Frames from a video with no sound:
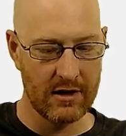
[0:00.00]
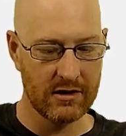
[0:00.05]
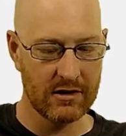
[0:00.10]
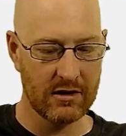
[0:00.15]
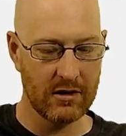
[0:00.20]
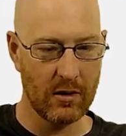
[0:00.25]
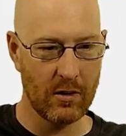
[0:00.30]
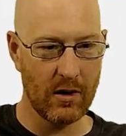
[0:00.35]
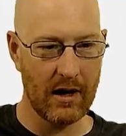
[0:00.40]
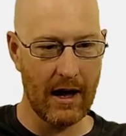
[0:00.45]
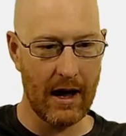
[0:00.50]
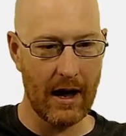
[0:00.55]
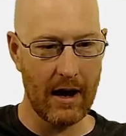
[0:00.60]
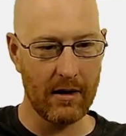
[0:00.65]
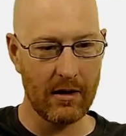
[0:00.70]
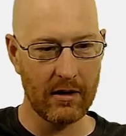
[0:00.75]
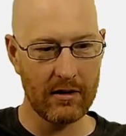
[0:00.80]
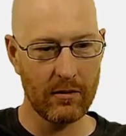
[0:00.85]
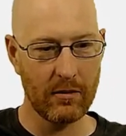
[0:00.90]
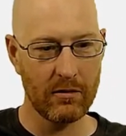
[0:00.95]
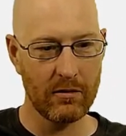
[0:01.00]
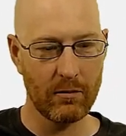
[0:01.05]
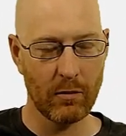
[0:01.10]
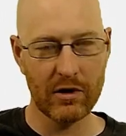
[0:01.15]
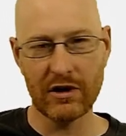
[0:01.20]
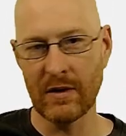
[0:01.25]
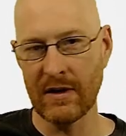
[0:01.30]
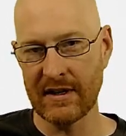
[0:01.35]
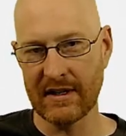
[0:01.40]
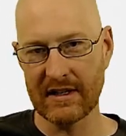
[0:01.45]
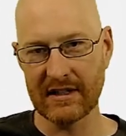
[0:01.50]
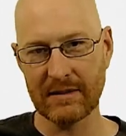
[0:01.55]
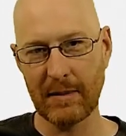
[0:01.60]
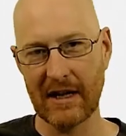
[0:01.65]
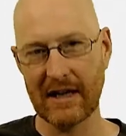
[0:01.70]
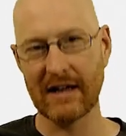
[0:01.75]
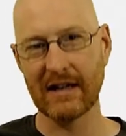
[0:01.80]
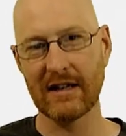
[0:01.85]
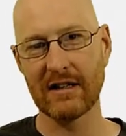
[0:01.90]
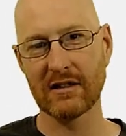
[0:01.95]
So we're doing this
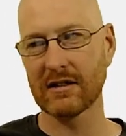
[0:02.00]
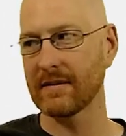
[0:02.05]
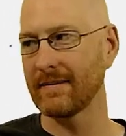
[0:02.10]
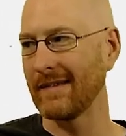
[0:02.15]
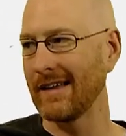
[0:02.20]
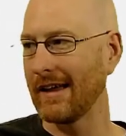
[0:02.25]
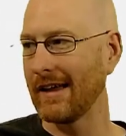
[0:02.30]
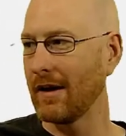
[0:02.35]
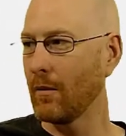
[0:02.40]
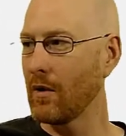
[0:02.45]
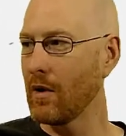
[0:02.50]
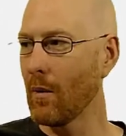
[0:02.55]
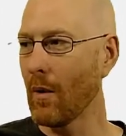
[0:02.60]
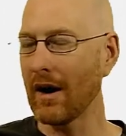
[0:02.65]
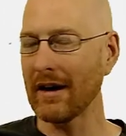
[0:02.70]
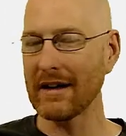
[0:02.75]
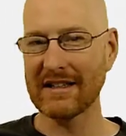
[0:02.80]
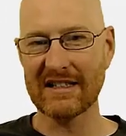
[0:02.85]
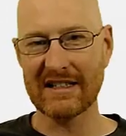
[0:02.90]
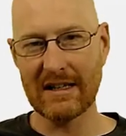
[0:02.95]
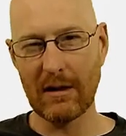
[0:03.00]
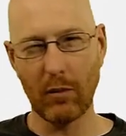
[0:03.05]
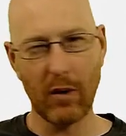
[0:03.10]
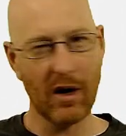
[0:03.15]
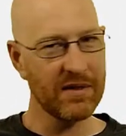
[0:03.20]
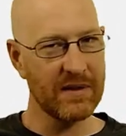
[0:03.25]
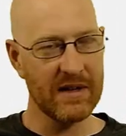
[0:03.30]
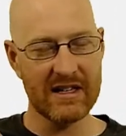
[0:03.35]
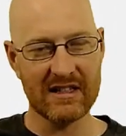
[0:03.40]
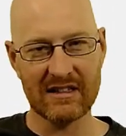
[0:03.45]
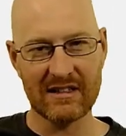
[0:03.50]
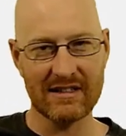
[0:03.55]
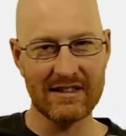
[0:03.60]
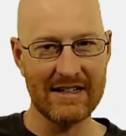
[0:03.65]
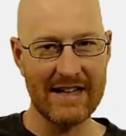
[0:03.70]
because we want to see what this